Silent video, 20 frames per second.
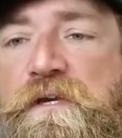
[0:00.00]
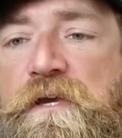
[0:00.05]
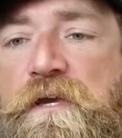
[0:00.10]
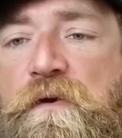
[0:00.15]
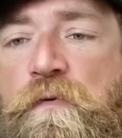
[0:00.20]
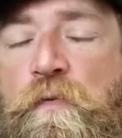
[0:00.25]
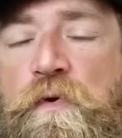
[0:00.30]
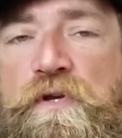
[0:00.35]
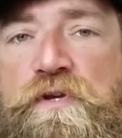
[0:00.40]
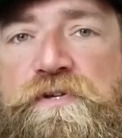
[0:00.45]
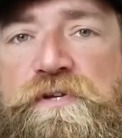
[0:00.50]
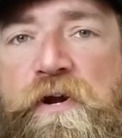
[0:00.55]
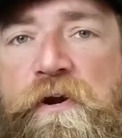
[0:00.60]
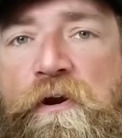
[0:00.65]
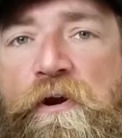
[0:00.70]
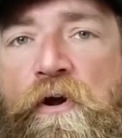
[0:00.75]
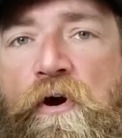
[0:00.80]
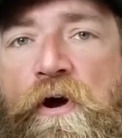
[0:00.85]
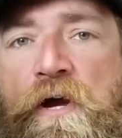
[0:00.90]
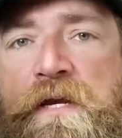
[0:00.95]
When you turn
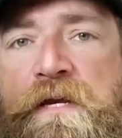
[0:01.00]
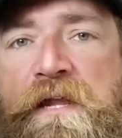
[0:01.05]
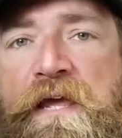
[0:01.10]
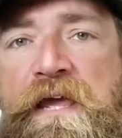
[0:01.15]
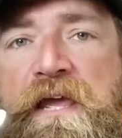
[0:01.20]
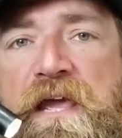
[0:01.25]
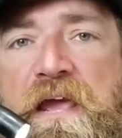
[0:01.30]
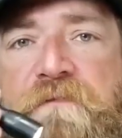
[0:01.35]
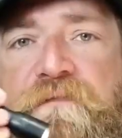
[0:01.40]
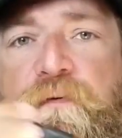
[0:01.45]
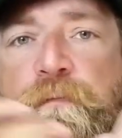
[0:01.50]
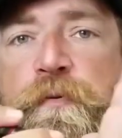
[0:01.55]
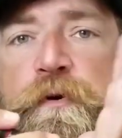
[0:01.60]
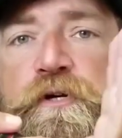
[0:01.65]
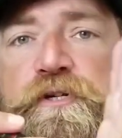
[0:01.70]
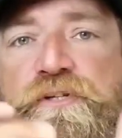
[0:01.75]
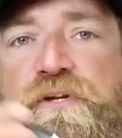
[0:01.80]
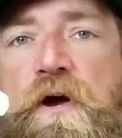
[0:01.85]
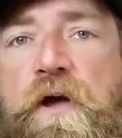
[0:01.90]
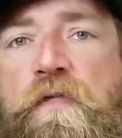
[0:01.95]
it on, if you
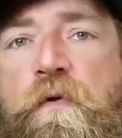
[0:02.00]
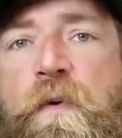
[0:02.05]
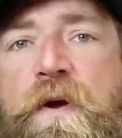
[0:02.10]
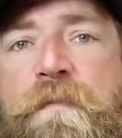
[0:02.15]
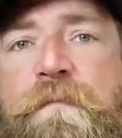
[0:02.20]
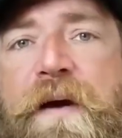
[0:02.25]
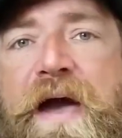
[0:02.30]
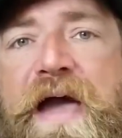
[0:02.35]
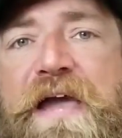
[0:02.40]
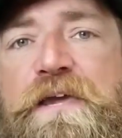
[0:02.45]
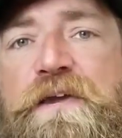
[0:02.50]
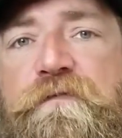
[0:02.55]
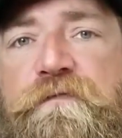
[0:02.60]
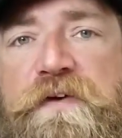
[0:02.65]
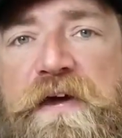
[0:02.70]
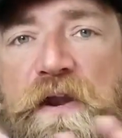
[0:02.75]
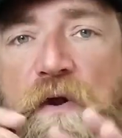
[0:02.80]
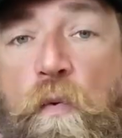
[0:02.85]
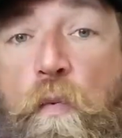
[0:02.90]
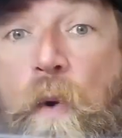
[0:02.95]
push it all the way back, you've
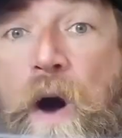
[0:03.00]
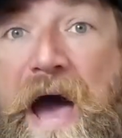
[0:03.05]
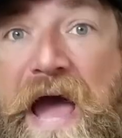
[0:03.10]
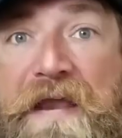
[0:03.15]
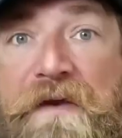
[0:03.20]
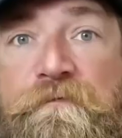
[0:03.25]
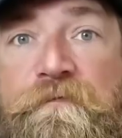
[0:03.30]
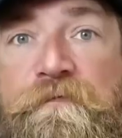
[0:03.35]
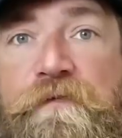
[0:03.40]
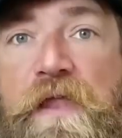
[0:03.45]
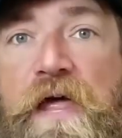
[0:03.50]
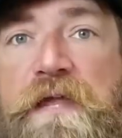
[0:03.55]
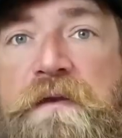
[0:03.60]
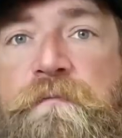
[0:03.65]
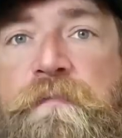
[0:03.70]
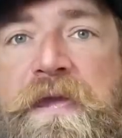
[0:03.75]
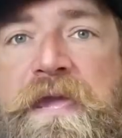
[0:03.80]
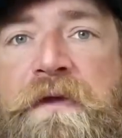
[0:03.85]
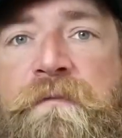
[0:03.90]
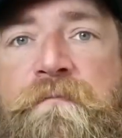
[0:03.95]
got a wide flood
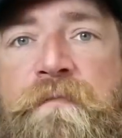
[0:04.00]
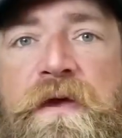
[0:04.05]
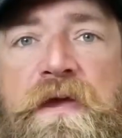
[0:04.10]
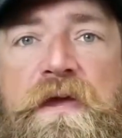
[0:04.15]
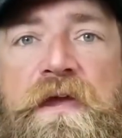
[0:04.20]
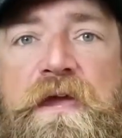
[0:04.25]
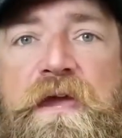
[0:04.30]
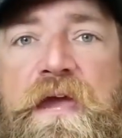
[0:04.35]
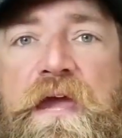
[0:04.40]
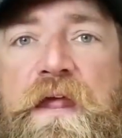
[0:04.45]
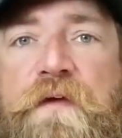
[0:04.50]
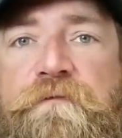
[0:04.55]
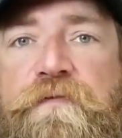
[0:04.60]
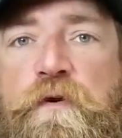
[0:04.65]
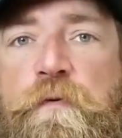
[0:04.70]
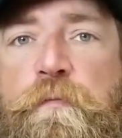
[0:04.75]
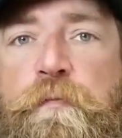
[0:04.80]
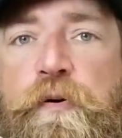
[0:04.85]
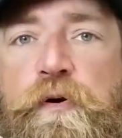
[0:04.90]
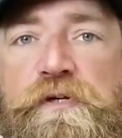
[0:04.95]
beam. And if
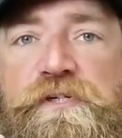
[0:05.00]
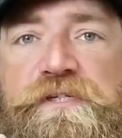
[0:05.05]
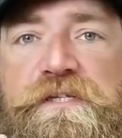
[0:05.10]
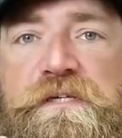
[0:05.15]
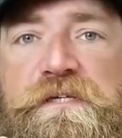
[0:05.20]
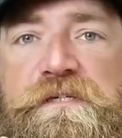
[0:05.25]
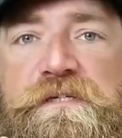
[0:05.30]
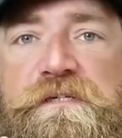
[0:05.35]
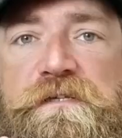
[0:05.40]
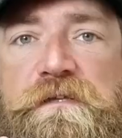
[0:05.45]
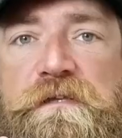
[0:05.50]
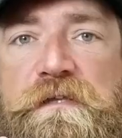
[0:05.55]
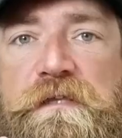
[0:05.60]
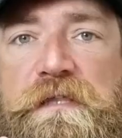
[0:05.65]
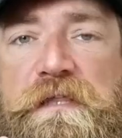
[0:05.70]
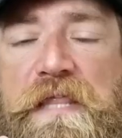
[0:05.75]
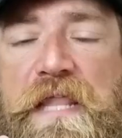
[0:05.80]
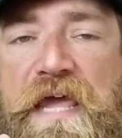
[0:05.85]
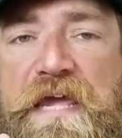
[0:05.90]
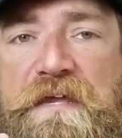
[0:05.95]
you push this
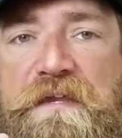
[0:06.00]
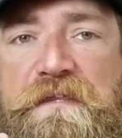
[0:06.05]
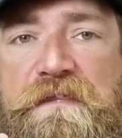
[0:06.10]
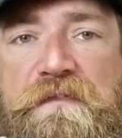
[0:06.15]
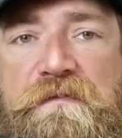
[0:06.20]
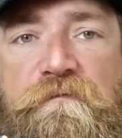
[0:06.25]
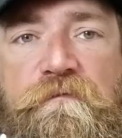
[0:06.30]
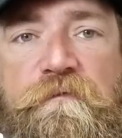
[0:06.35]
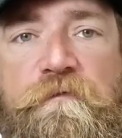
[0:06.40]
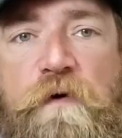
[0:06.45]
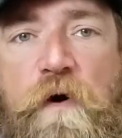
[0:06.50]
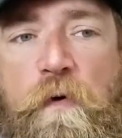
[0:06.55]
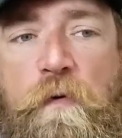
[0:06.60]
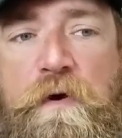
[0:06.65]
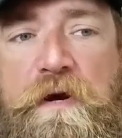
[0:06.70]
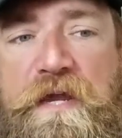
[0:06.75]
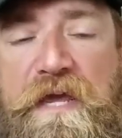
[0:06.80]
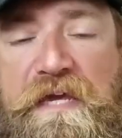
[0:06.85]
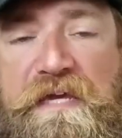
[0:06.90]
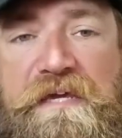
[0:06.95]
light
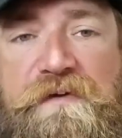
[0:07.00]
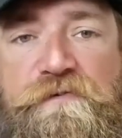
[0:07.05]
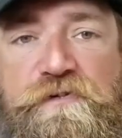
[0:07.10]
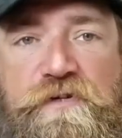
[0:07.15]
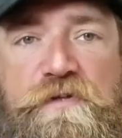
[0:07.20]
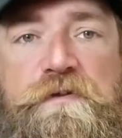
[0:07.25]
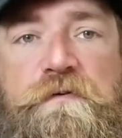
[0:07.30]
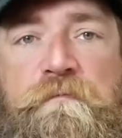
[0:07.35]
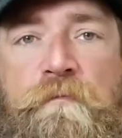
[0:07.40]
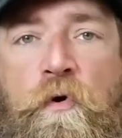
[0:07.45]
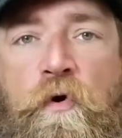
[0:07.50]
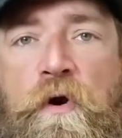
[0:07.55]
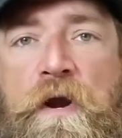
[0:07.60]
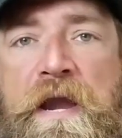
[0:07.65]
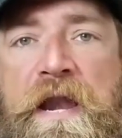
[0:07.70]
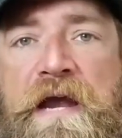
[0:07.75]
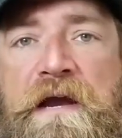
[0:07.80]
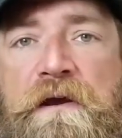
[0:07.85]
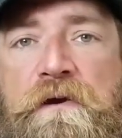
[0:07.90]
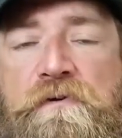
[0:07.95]
forward, it gives you the more
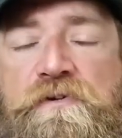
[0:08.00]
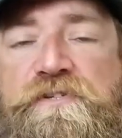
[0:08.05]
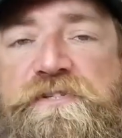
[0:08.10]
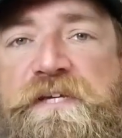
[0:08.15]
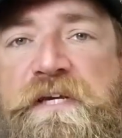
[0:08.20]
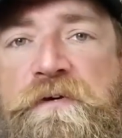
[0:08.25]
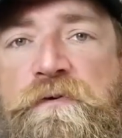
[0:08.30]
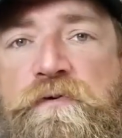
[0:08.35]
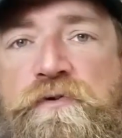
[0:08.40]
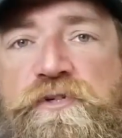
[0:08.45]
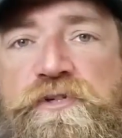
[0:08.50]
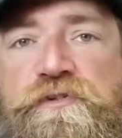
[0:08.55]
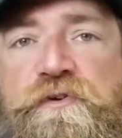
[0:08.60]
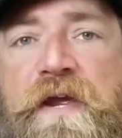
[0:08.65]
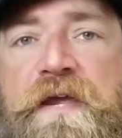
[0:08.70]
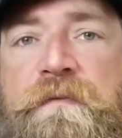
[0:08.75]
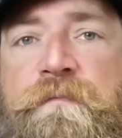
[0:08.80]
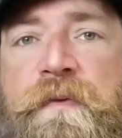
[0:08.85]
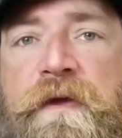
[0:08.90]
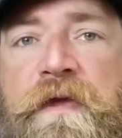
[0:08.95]
narrow single
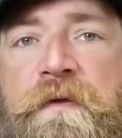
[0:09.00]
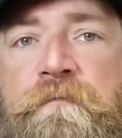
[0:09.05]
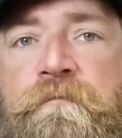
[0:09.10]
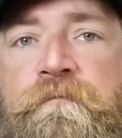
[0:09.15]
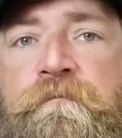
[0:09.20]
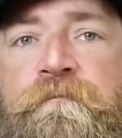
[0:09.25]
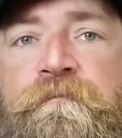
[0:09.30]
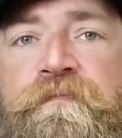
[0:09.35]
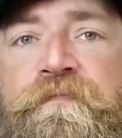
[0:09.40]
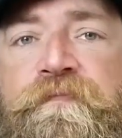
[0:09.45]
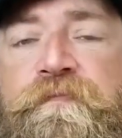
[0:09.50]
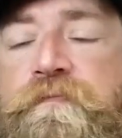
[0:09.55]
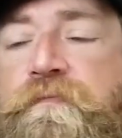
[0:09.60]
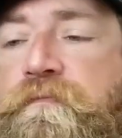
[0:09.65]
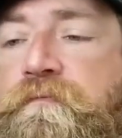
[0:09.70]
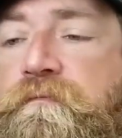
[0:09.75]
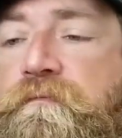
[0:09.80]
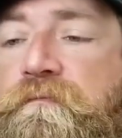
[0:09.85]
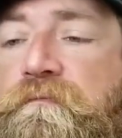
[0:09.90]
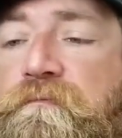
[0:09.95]
straight beam.
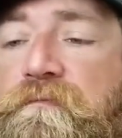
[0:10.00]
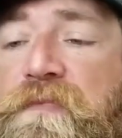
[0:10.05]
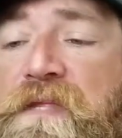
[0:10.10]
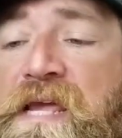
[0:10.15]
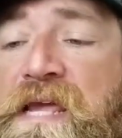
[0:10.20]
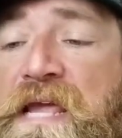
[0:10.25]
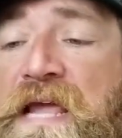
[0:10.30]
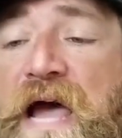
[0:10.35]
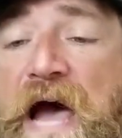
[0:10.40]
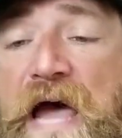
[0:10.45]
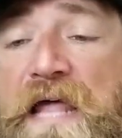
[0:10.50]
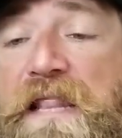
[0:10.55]
I